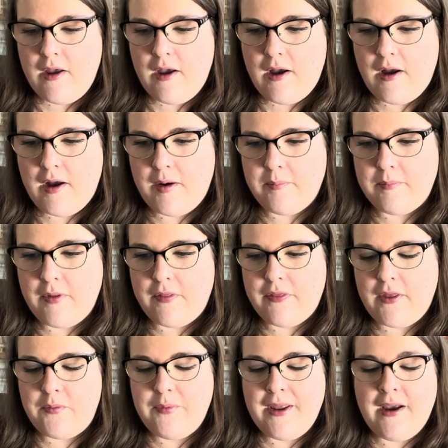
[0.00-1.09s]
Um,
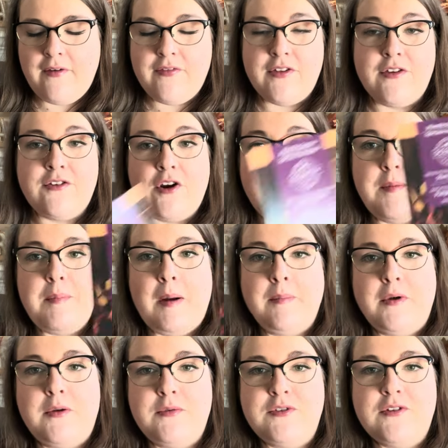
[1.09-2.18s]
then we have the Starry
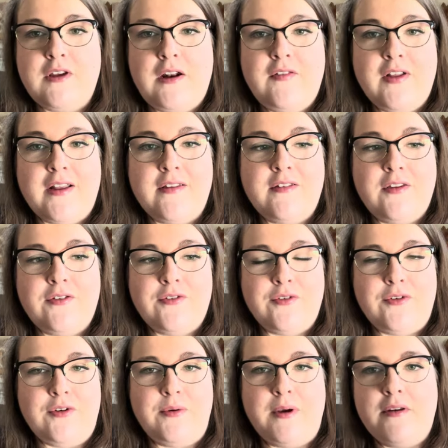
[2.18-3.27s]
Pumpkin, which is kind of like a sister
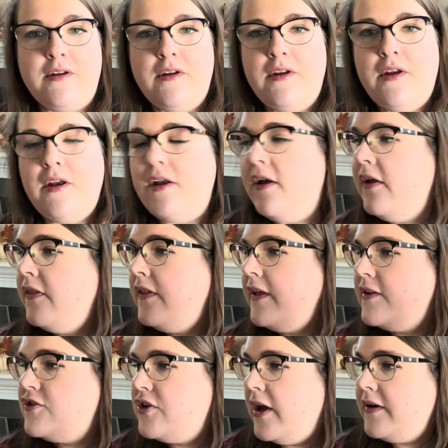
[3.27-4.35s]
to it. The
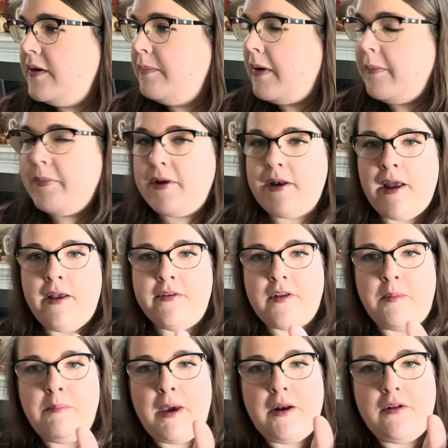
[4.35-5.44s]
Enchanted Pumpkin has
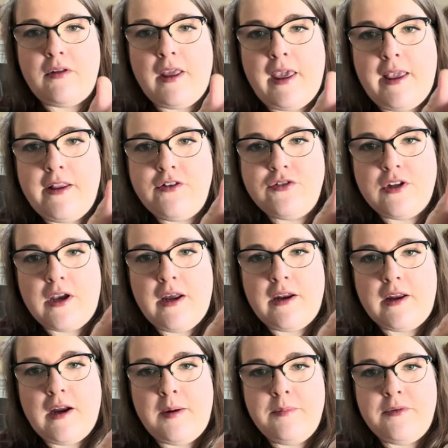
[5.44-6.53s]
a metal cage that kind of
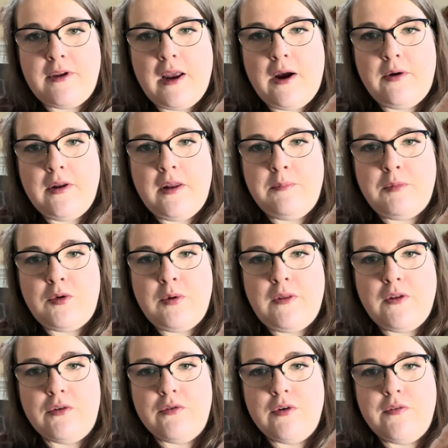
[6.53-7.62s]
comes down in between
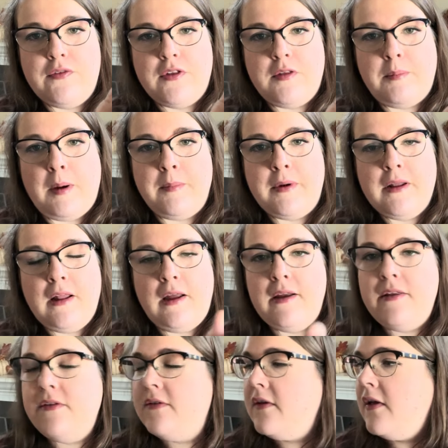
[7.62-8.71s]
the grooves of the pumpkin
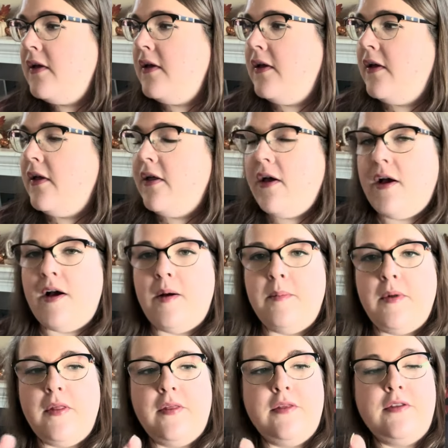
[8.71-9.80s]
lines. Um,
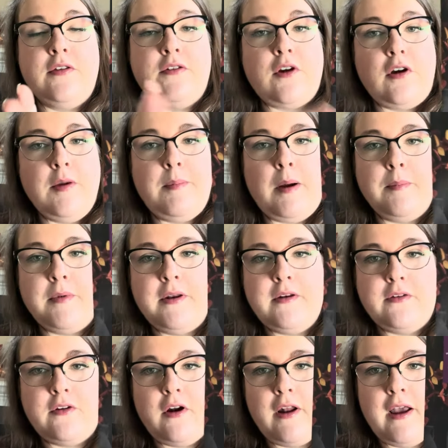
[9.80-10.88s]
the starry pumpkin
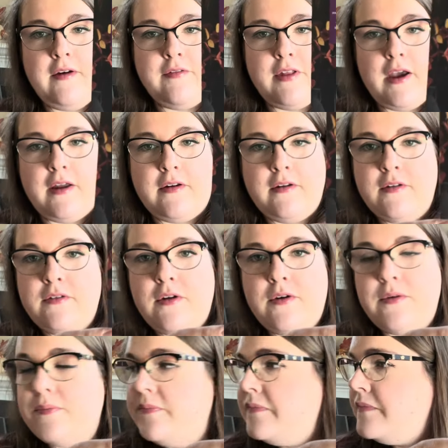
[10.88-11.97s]
does not have that.
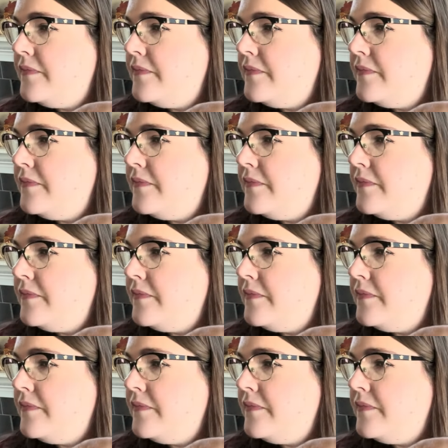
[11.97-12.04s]
So